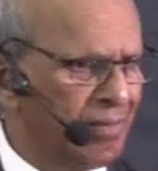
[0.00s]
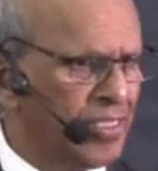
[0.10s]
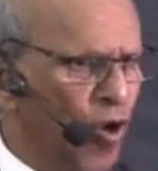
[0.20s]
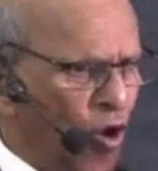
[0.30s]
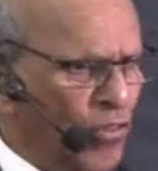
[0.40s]

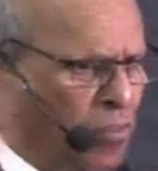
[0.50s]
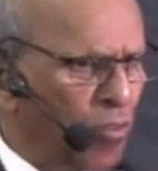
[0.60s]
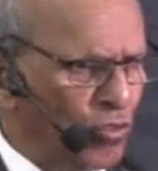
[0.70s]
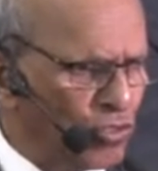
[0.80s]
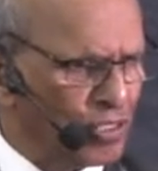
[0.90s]
in all the
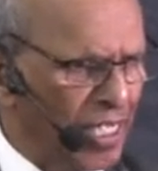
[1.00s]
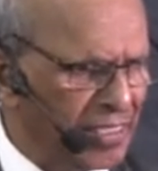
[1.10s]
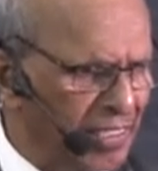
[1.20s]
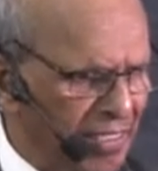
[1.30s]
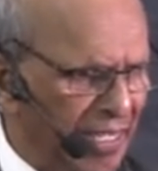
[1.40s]
books
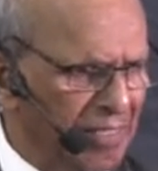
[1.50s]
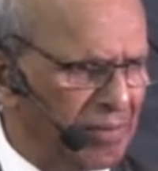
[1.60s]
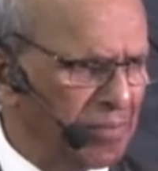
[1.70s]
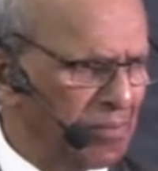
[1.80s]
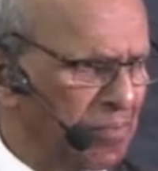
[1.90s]
that he
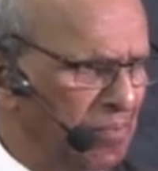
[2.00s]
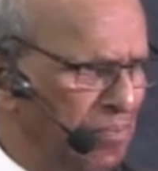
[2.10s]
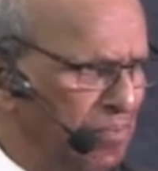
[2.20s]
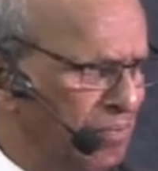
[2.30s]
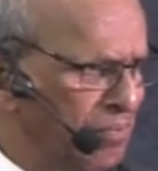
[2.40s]
read,
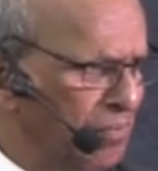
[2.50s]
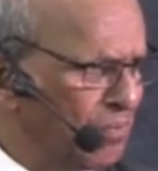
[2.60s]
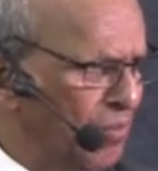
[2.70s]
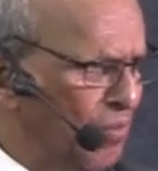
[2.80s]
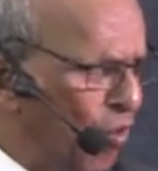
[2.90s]

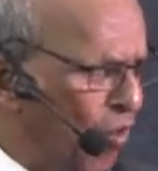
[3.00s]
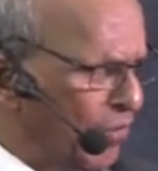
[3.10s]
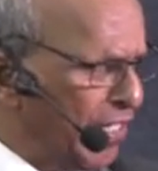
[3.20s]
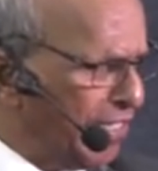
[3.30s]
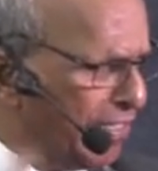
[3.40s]
or
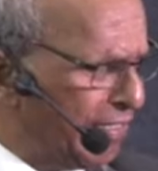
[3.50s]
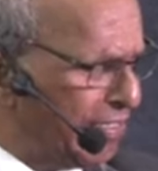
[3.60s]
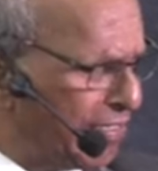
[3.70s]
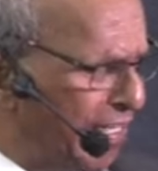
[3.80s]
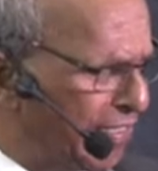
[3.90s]
all the
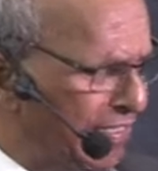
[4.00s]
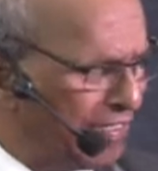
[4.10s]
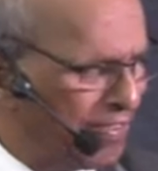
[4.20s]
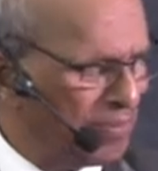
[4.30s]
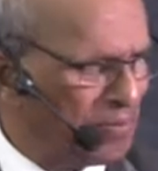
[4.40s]
degrees that
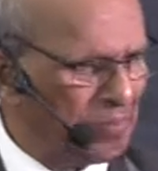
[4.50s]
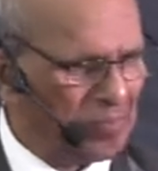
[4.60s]
he earned.